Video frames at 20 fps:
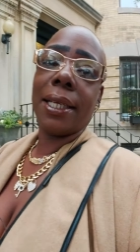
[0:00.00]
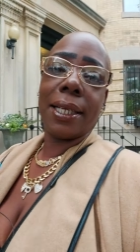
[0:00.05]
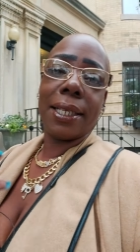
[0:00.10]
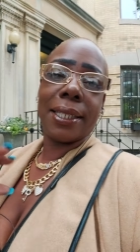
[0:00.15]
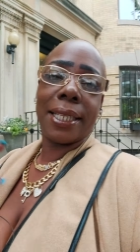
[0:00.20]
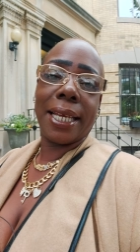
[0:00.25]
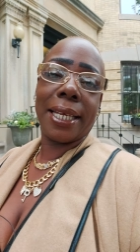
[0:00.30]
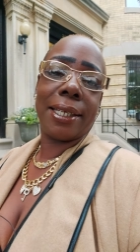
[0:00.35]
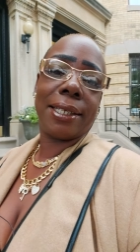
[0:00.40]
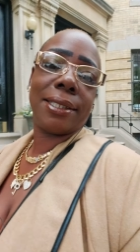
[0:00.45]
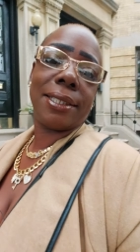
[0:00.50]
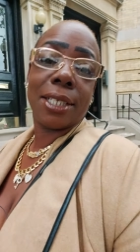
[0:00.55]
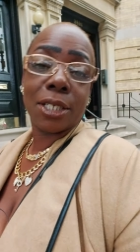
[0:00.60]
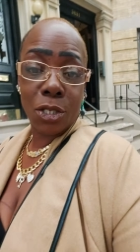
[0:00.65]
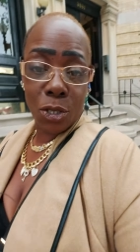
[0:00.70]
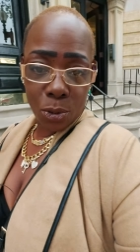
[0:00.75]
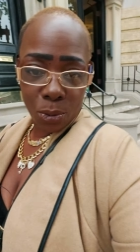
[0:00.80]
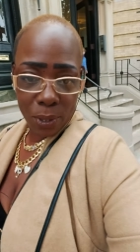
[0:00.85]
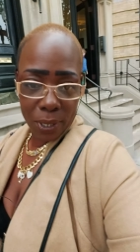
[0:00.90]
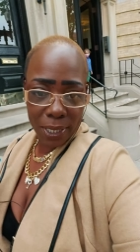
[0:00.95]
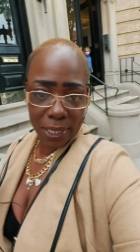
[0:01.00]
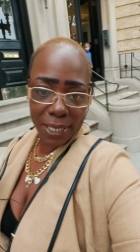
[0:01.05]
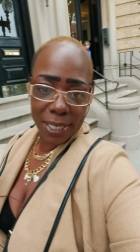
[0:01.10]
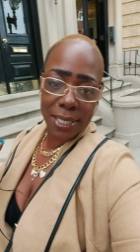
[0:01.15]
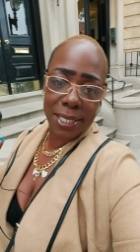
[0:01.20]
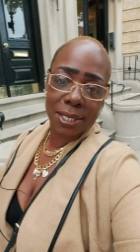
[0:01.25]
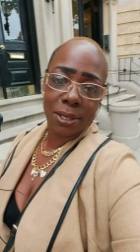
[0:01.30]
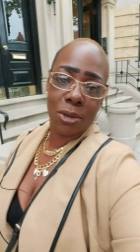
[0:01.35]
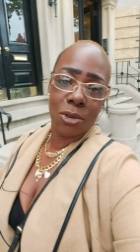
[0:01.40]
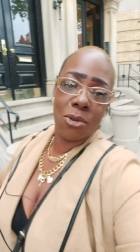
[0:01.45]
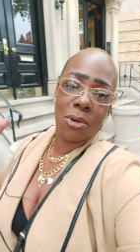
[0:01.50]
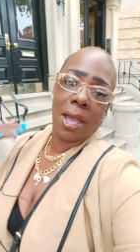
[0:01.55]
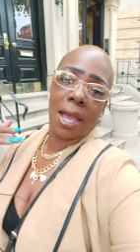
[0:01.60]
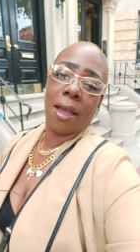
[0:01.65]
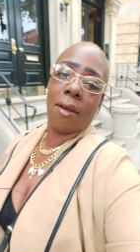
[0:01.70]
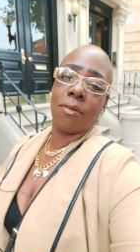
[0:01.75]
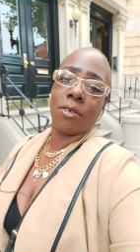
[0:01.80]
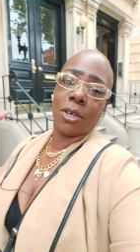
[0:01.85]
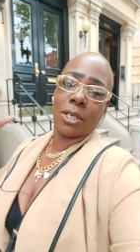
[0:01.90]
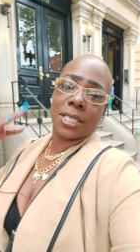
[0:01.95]
like the toilet, so you
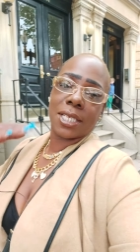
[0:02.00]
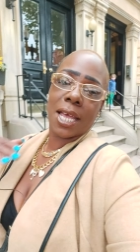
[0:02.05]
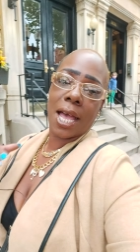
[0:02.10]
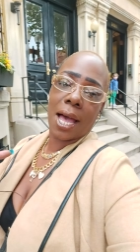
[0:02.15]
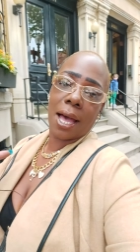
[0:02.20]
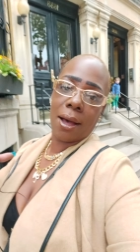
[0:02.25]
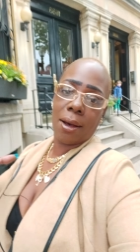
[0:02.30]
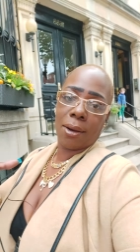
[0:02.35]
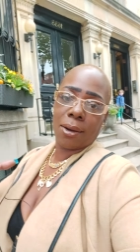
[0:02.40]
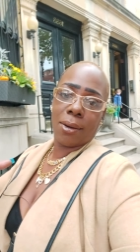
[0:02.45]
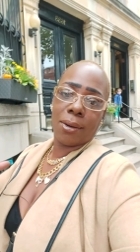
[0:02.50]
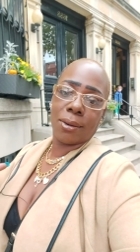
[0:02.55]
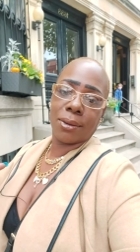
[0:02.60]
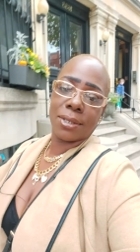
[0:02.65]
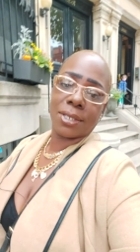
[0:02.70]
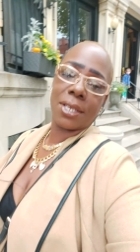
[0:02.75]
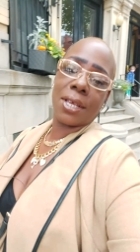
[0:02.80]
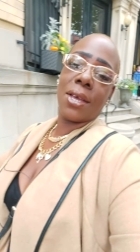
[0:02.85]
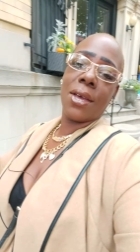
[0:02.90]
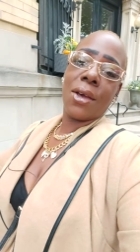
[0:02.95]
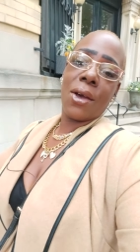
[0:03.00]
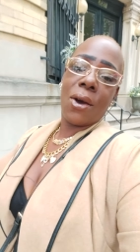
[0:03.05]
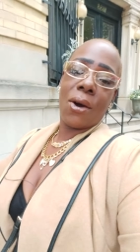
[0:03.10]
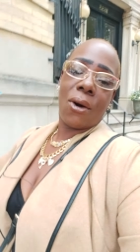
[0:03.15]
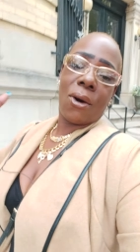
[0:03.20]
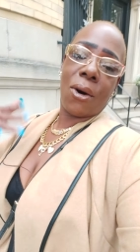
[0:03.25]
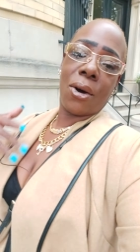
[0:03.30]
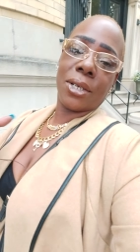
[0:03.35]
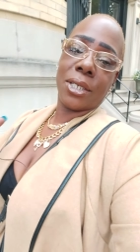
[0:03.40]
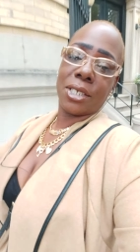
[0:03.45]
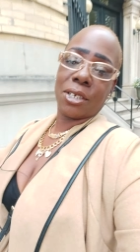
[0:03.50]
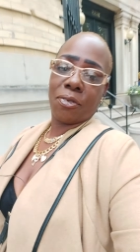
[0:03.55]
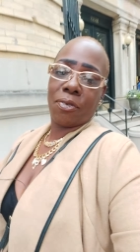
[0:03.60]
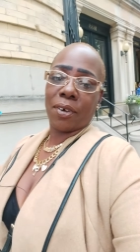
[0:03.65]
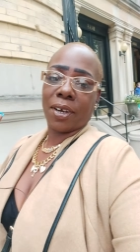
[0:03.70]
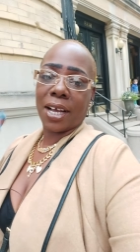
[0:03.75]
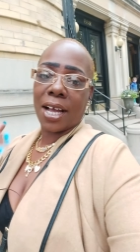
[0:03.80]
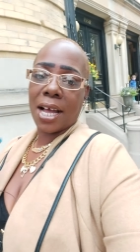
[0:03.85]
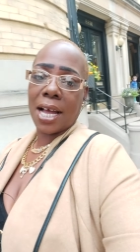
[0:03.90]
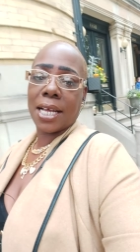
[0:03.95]
have your towels, all your
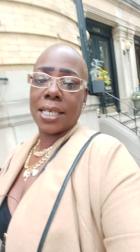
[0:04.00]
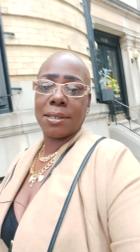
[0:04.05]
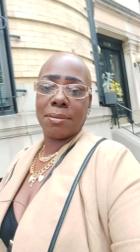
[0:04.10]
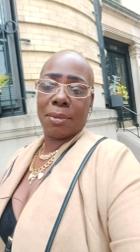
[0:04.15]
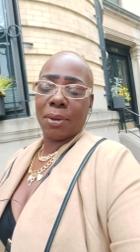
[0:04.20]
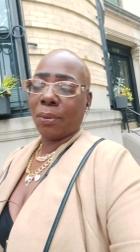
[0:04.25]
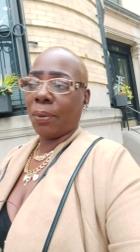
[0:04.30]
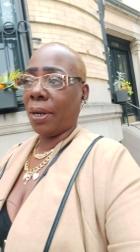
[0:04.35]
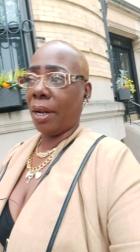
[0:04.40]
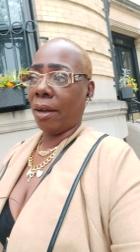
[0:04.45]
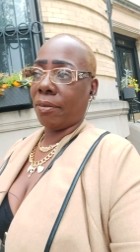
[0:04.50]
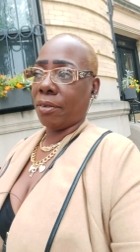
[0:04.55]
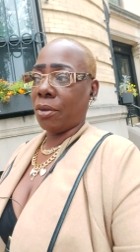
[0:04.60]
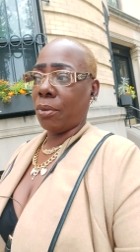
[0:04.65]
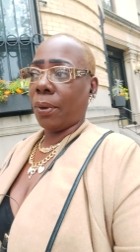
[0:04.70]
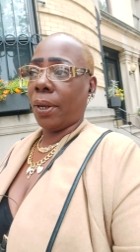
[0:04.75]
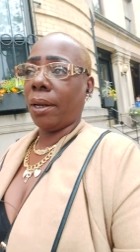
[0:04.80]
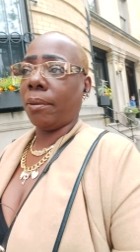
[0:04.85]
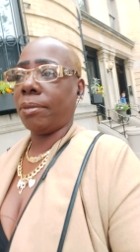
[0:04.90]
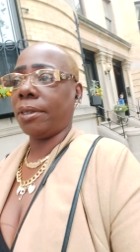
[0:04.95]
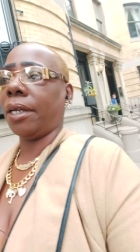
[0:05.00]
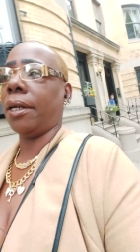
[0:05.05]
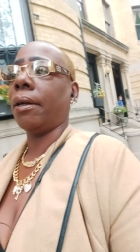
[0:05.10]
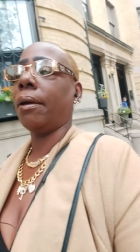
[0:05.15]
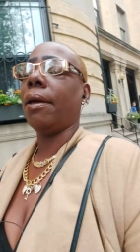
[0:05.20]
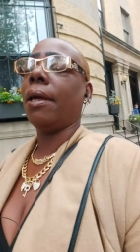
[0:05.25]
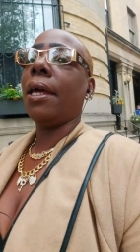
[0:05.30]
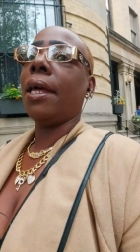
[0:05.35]
different condiment, whatever you want up there.